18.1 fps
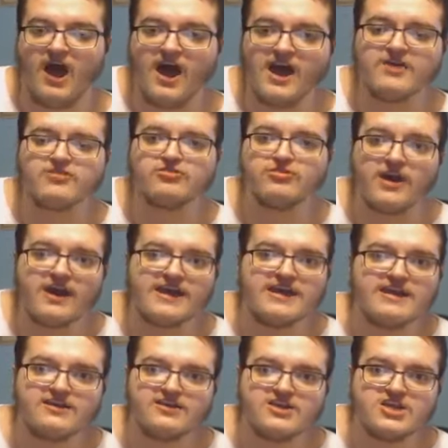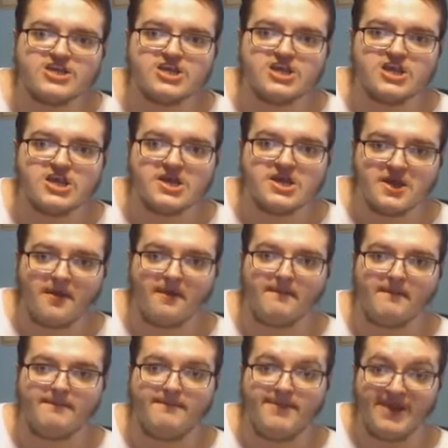I write
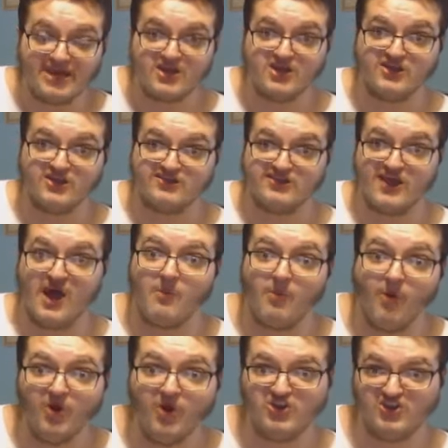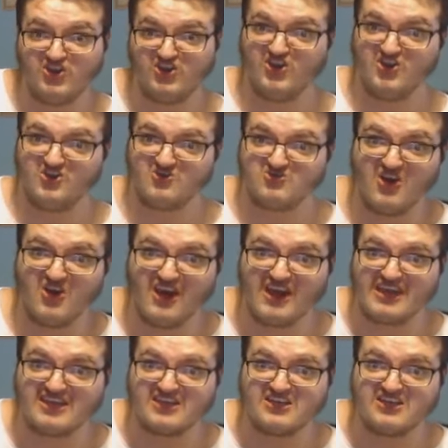because I want to
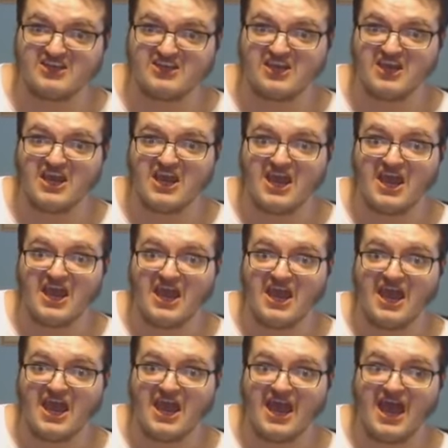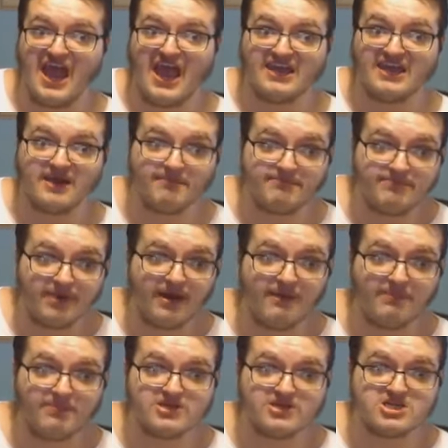write, and I
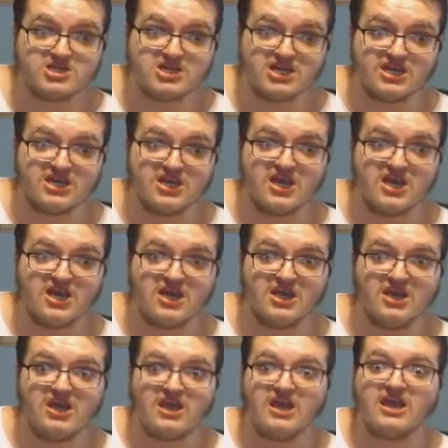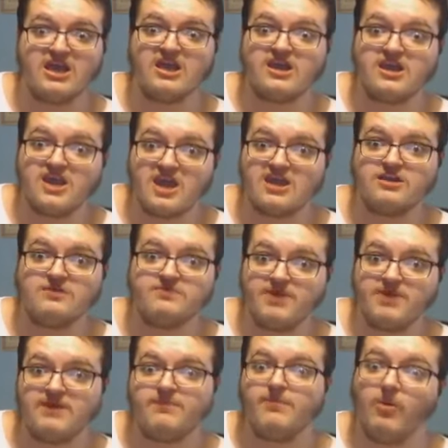publish it in
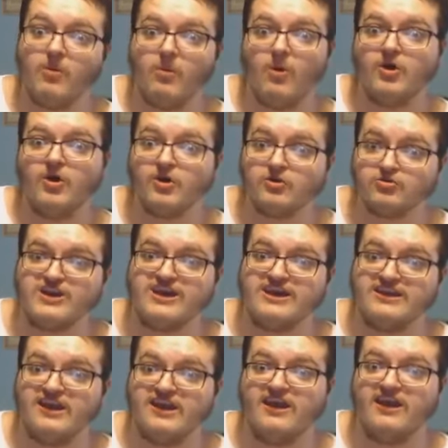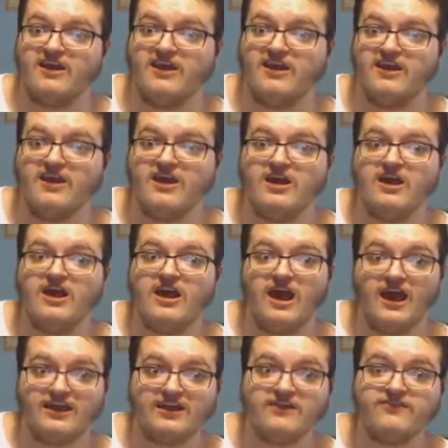case people want to read it.
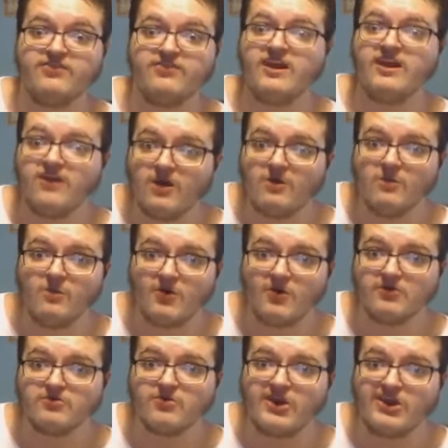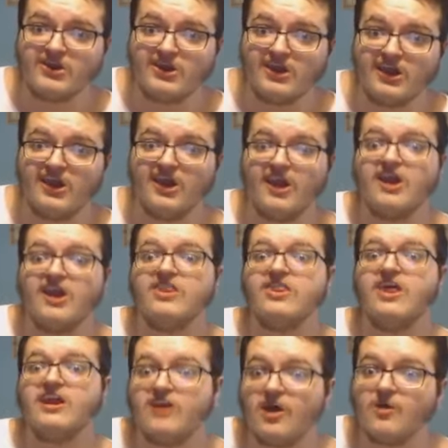And if they don't want to read it,
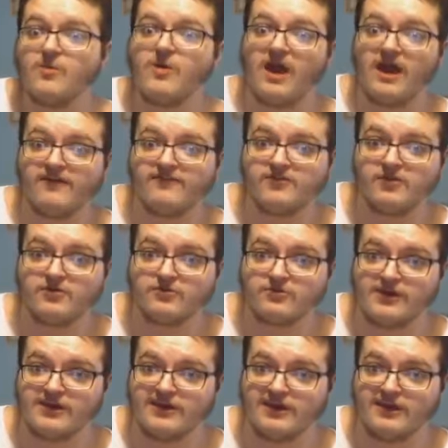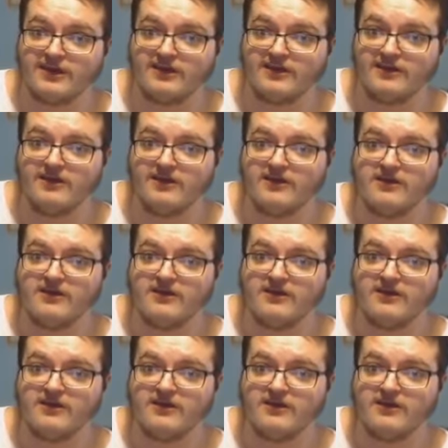they don't have to read it.